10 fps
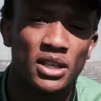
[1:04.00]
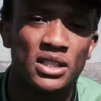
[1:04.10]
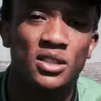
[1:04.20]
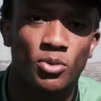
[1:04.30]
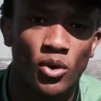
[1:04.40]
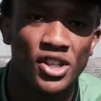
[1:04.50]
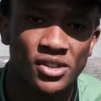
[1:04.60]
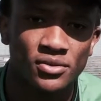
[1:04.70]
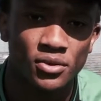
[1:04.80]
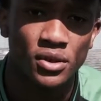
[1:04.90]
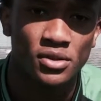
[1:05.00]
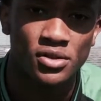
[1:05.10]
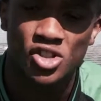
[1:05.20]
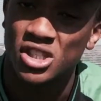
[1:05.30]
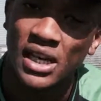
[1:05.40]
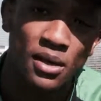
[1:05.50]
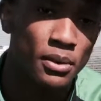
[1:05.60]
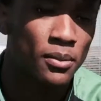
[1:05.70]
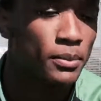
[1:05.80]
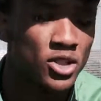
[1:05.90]
biggest inspiration for just telling
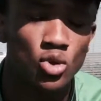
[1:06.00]
my